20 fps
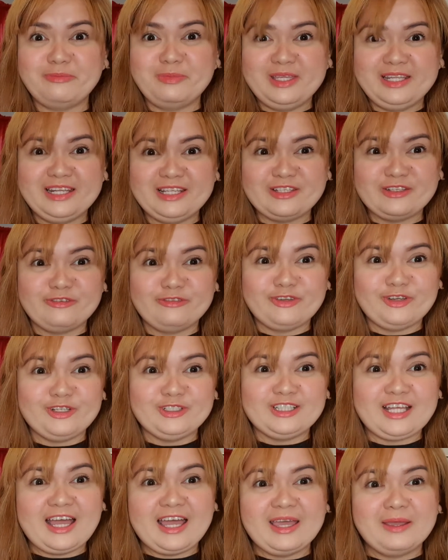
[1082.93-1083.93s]
minutes of your
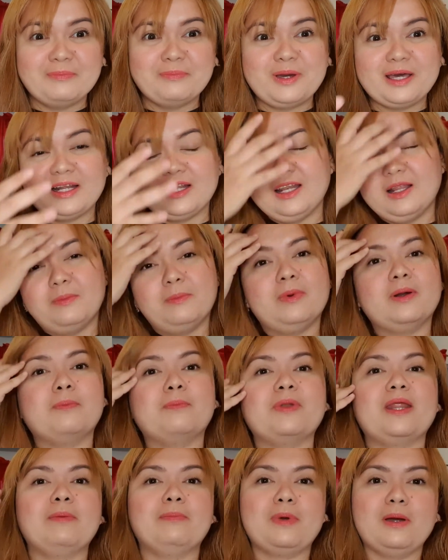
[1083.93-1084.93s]
time para lang
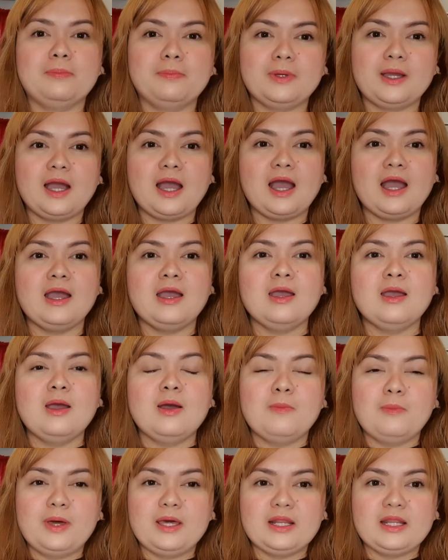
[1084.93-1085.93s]
mag-prep up ka.
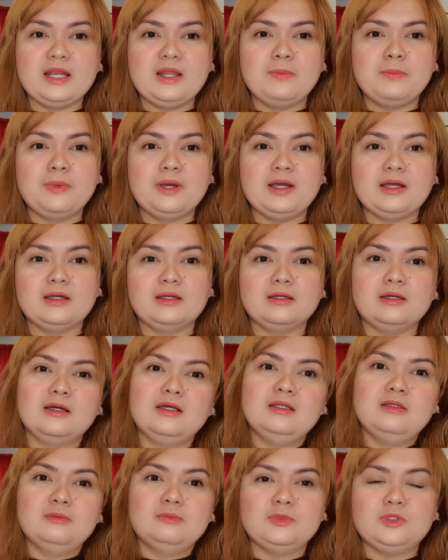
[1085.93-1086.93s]
Para lang mag,
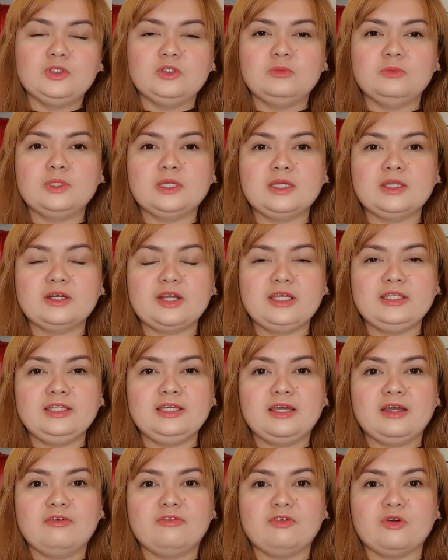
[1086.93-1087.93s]
alam mo yun, maging ready
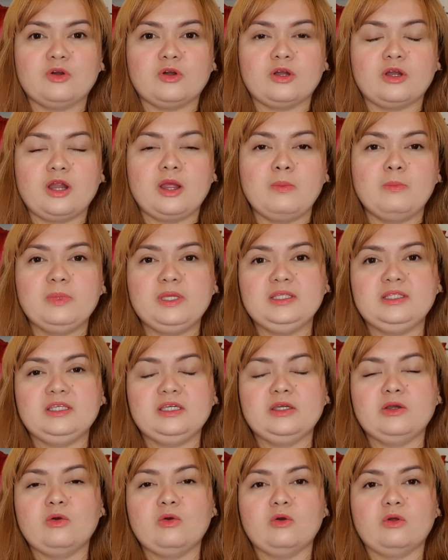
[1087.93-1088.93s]
ka for a
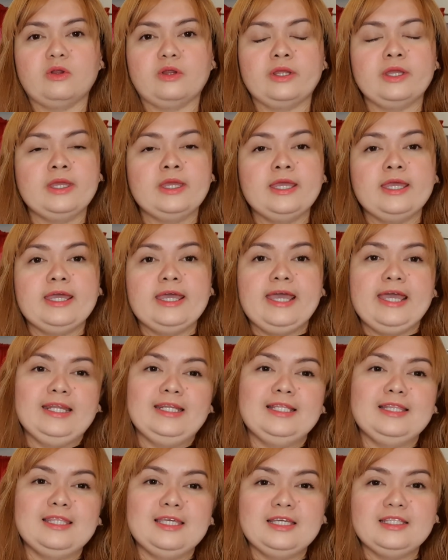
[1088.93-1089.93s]
meeting or
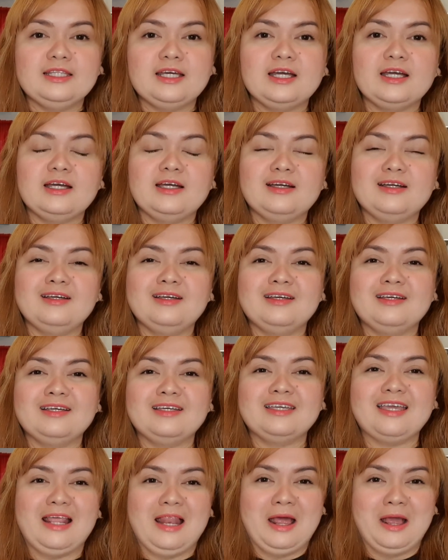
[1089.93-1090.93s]
anything na
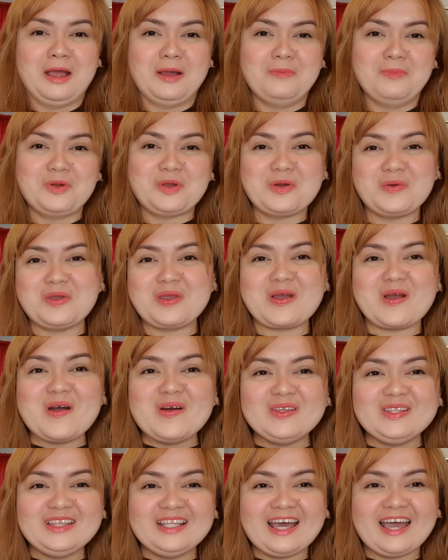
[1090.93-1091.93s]
kailangan mong gawin
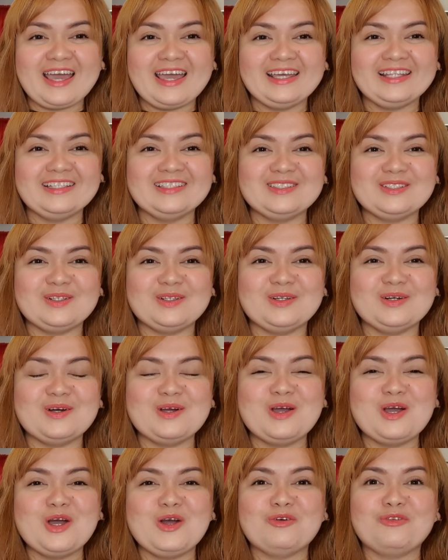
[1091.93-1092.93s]
online. So,
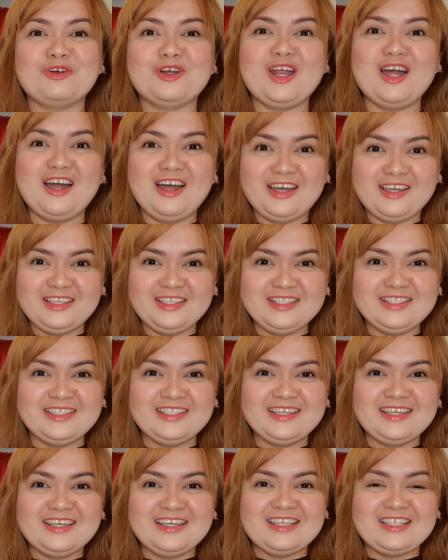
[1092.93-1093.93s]
for us,
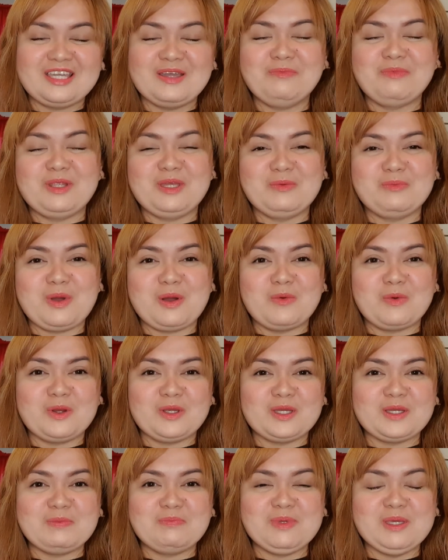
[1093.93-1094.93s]
syempre, yung mga
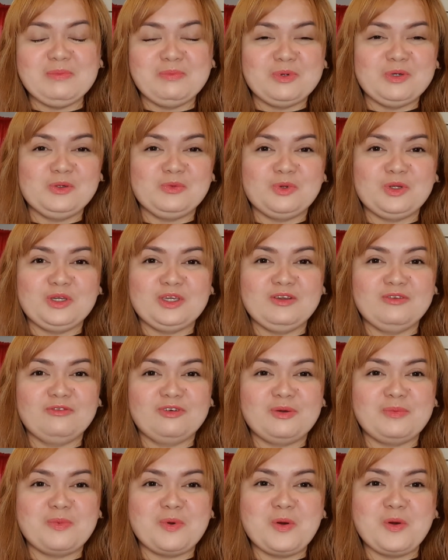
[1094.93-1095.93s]
working people, working
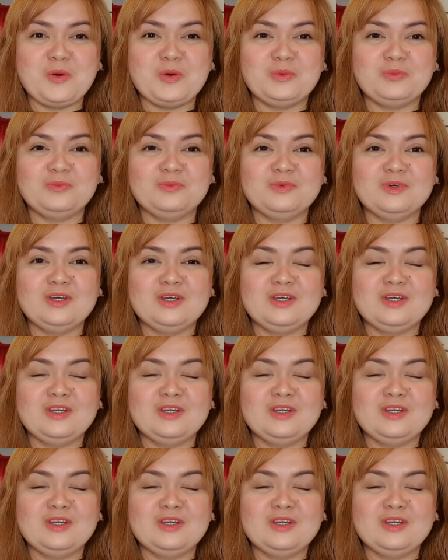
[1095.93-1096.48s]
from home,